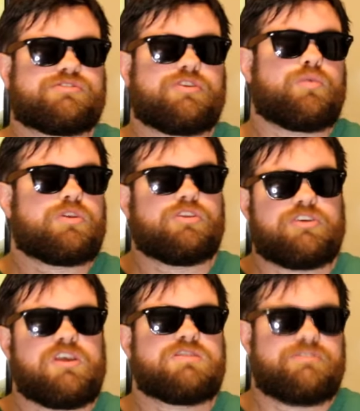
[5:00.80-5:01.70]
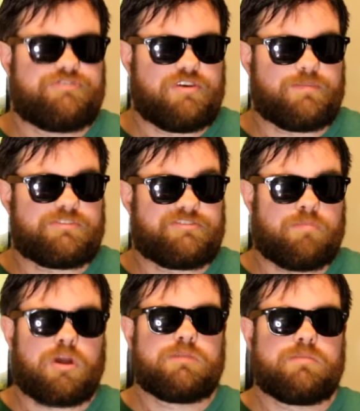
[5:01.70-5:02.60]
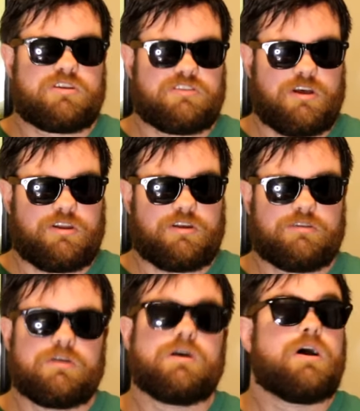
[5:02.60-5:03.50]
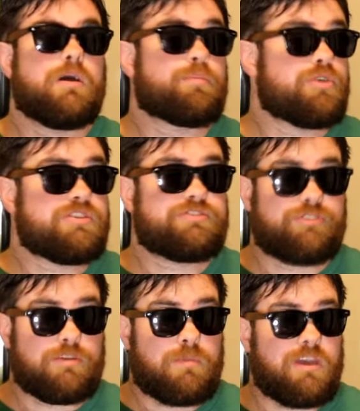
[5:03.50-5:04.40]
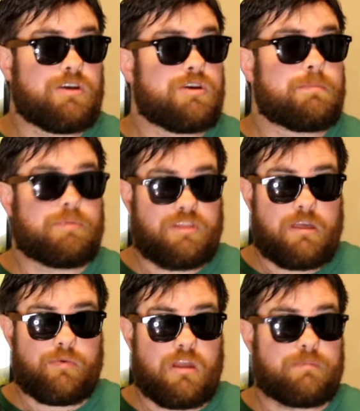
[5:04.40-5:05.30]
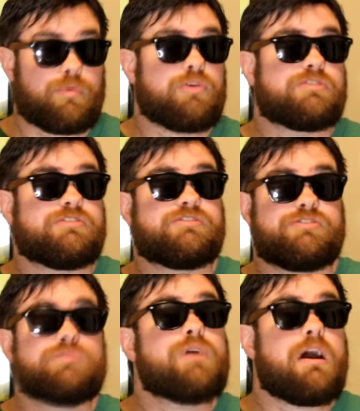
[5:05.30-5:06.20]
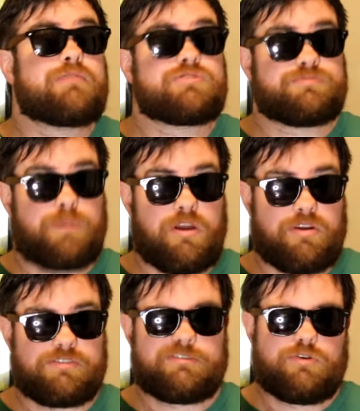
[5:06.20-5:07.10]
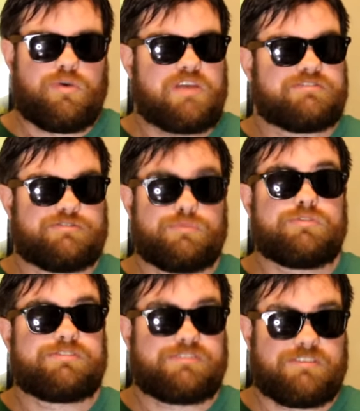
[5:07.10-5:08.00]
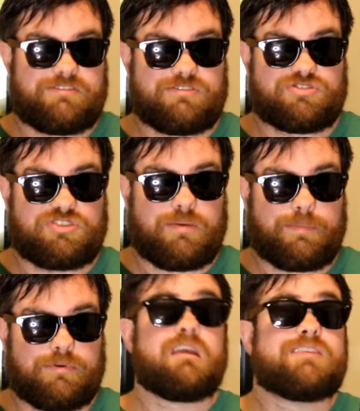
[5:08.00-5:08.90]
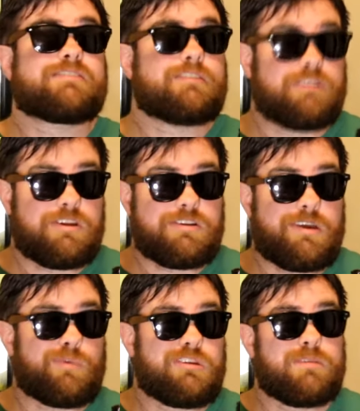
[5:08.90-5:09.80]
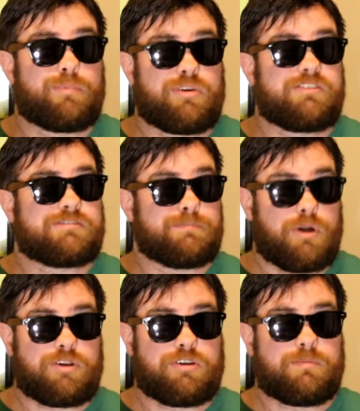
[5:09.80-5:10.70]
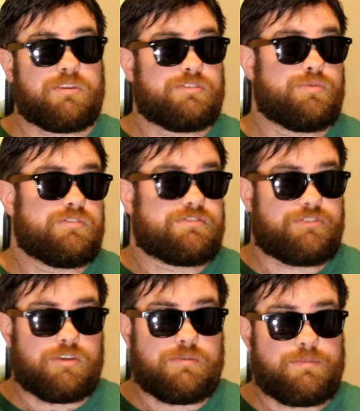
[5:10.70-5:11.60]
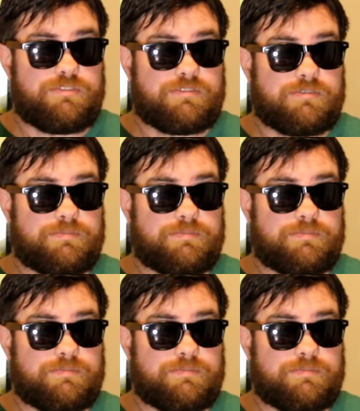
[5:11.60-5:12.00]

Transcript: So when looking at the films of Martin McDonagh, a British filmmaker and playwright born to two Irish parents who has dual citizenship, it is clear that when he brings martyrdom into his films,